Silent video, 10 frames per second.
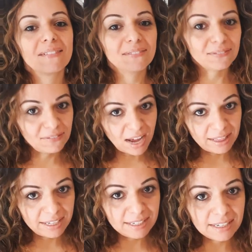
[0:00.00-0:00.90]

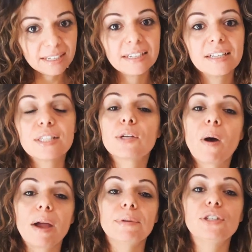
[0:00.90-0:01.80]
Violet. So
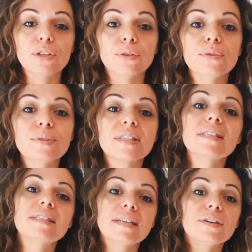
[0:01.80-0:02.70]
I would use the
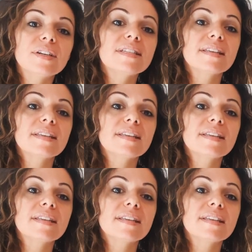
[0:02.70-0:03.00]
series